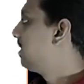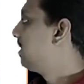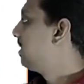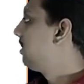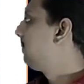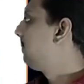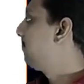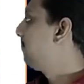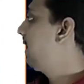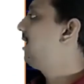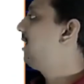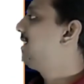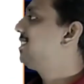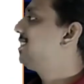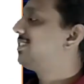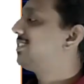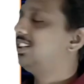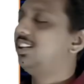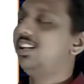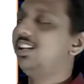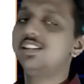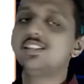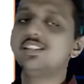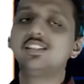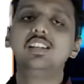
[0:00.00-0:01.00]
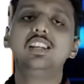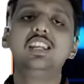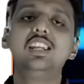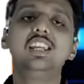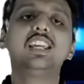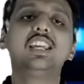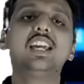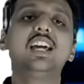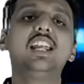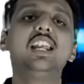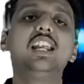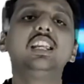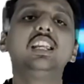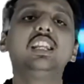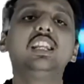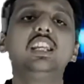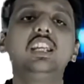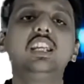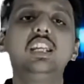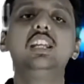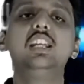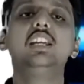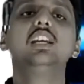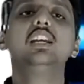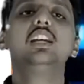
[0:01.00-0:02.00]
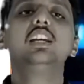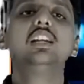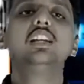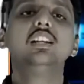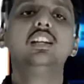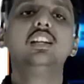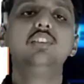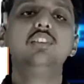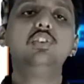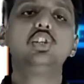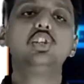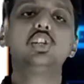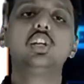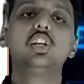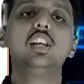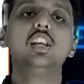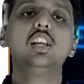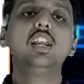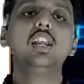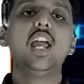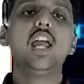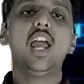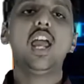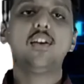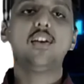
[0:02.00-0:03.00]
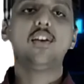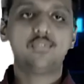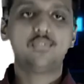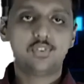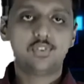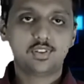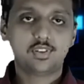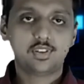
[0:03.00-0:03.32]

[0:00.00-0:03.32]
My answer is D caret E division F.